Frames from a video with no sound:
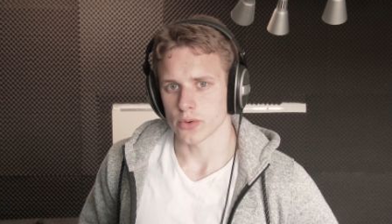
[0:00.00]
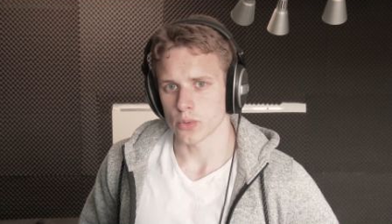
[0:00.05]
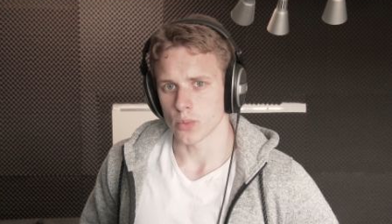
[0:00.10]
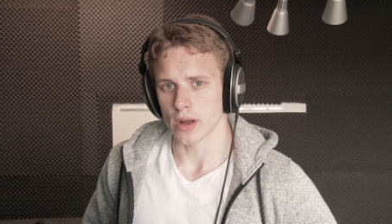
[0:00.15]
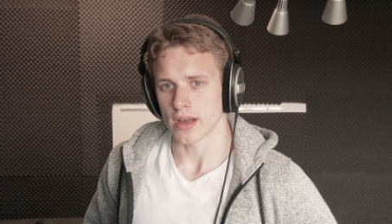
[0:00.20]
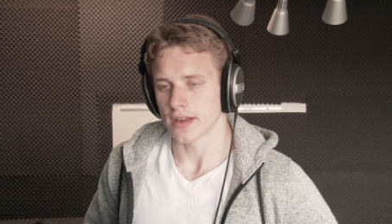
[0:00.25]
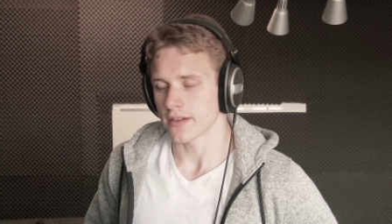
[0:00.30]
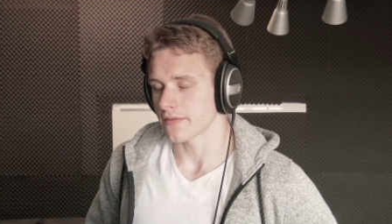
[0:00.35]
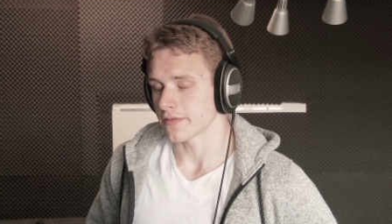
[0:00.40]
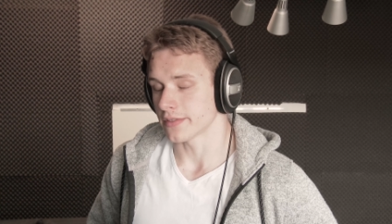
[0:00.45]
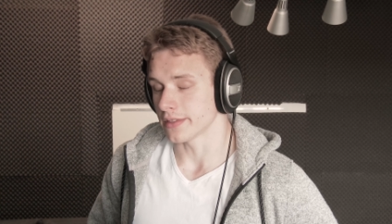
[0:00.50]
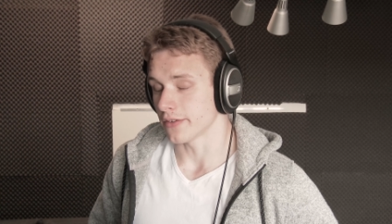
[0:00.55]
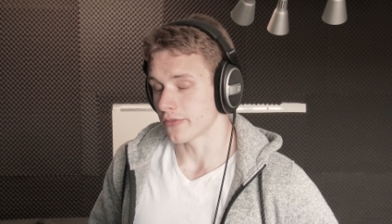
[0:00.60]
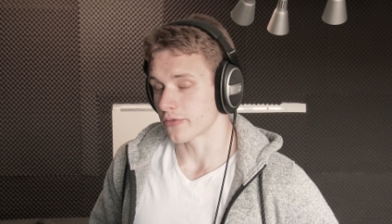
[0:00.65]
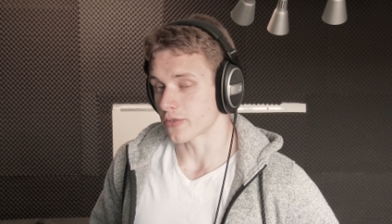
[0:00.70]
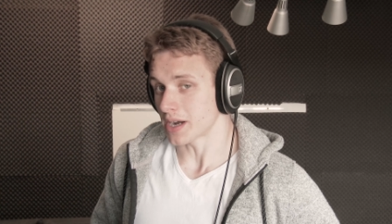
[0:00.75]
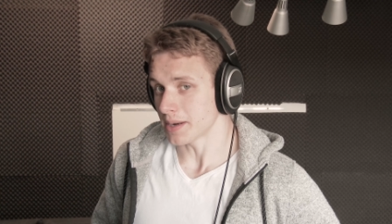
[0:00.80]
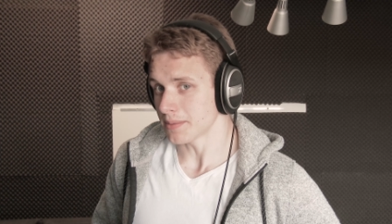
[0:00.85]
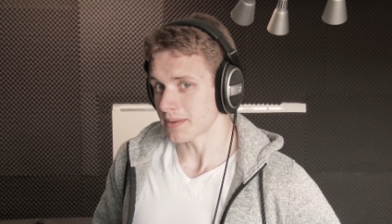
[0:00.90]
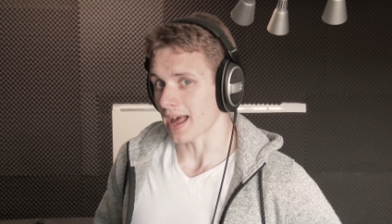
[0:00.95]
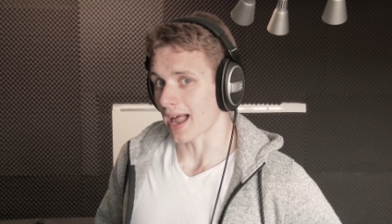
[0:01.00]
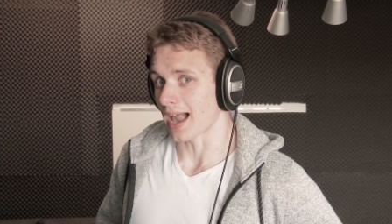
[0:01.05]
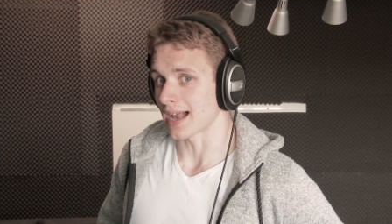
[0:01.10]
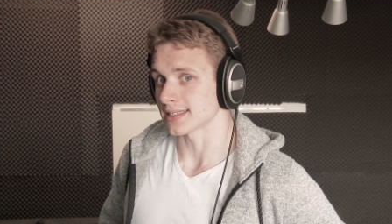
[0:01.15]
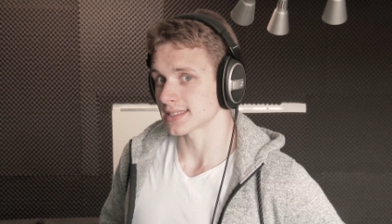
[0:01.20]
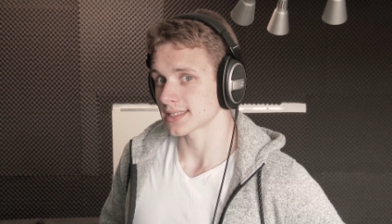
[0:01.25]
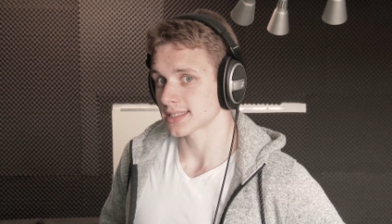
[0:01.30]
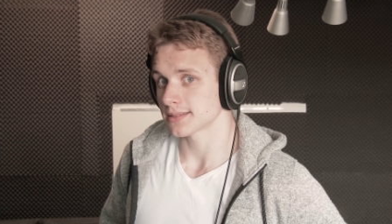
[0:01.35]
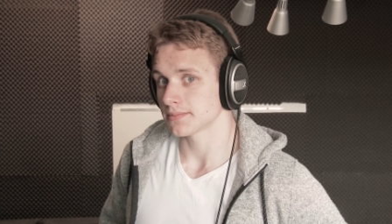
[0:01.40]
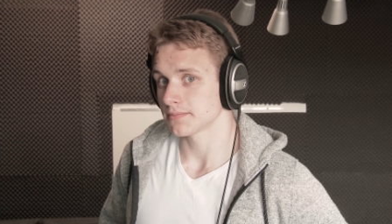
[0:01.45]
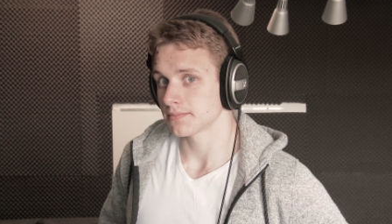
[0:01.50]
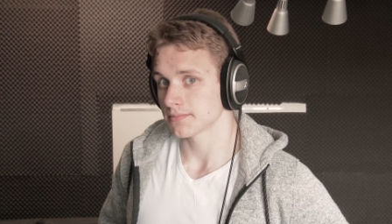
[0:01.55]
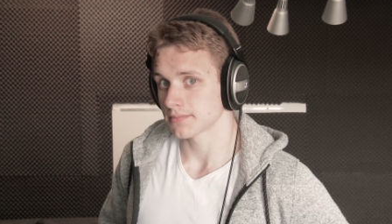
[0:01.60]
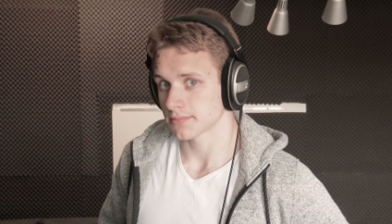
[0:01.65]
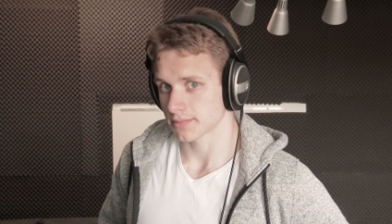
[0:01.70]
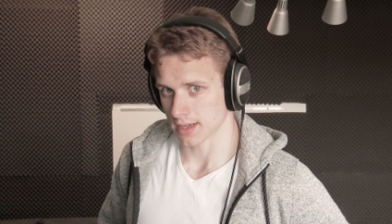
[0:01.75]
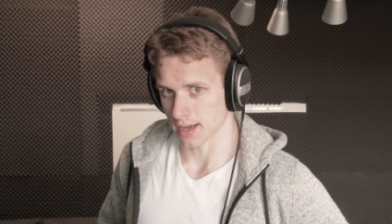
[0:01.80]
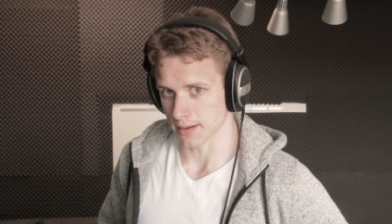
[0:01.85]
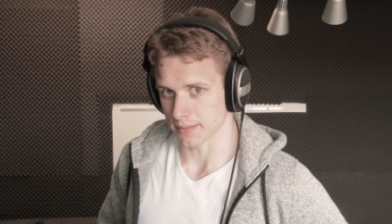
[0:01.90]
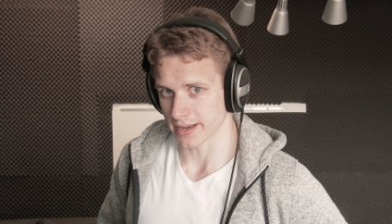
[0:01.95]
with the Framecast
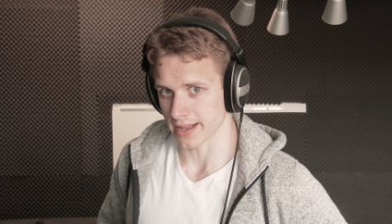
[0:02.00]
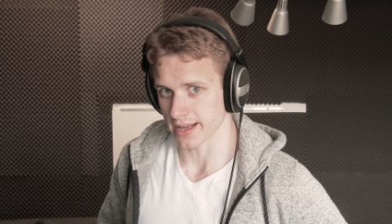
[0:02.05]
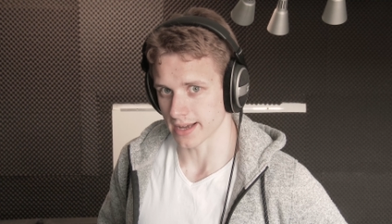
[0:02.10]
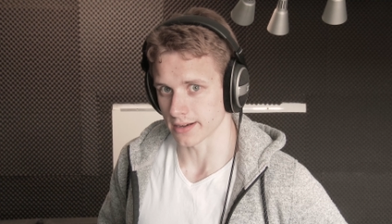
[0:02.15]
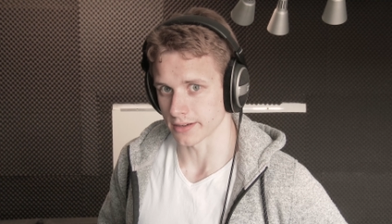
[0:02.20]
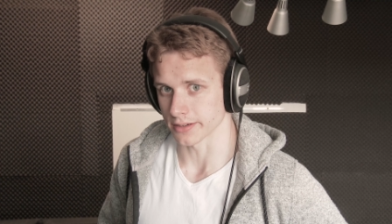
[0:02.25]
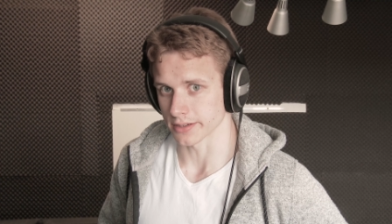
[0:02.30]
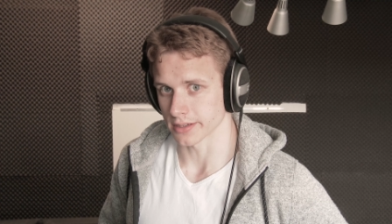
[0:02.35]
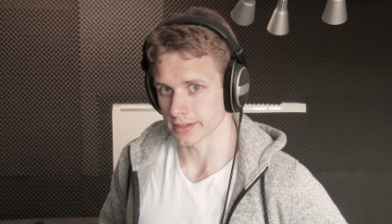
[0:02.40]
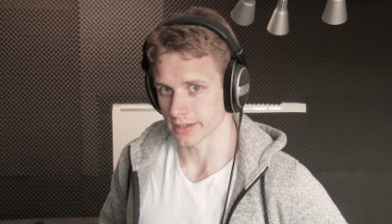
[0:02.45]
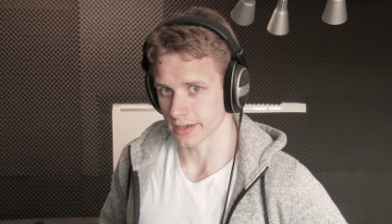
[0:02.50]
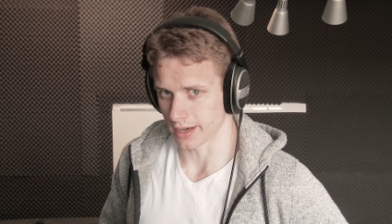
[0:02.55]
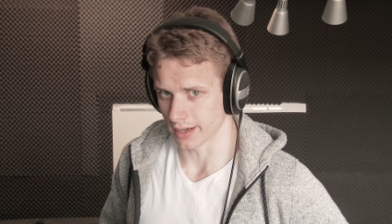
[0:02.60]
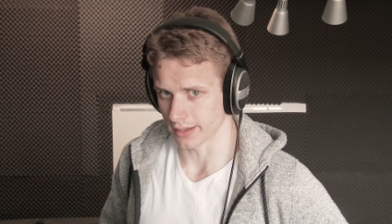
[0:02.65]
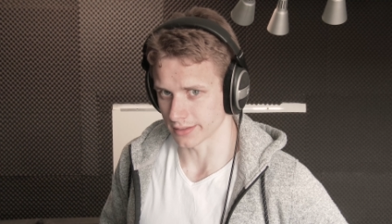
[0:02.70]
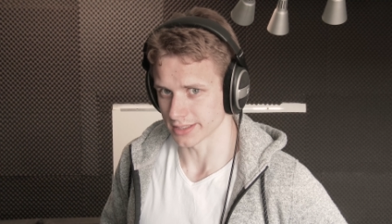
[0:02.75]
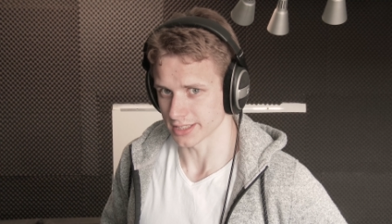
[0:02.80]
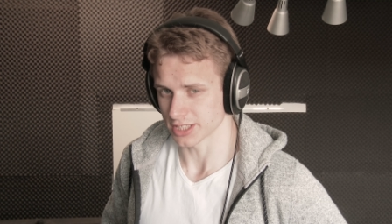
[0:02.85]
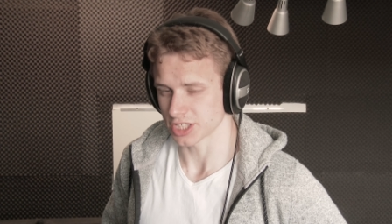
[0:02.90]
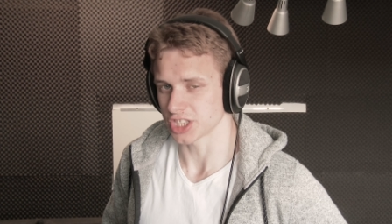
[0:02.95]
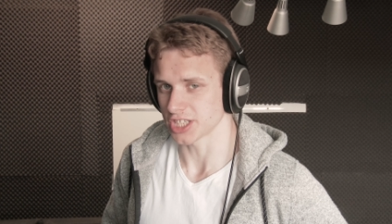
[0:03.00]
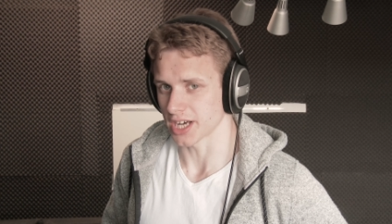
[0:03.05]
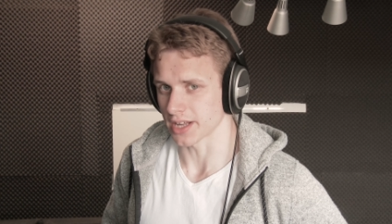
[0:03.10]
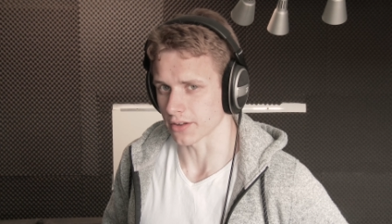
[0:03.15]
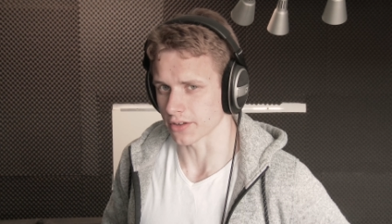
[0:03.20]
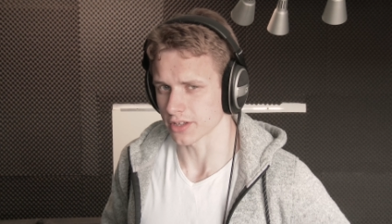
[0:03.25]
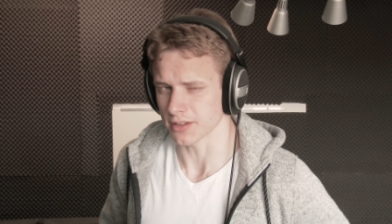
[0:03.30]
coming out on this channel.